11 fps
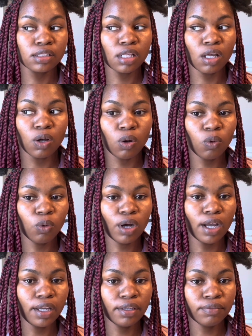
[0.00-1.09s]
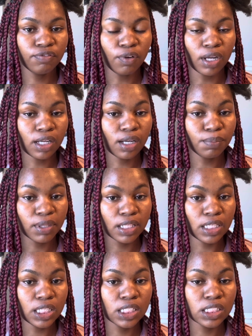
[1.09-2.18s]
So I forgot a couple
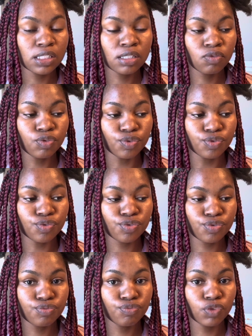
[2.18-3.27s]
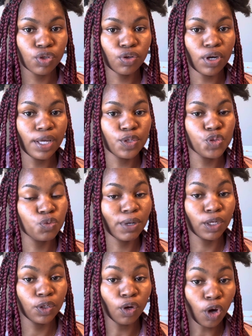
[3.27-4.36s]
things because you know, I had to do my
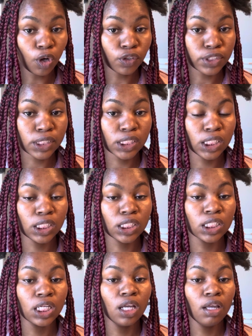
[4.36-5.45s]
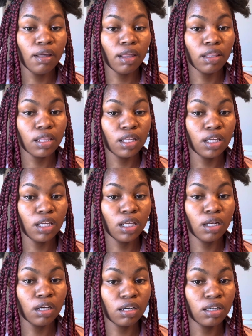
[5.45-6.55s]
daughter's hair, and then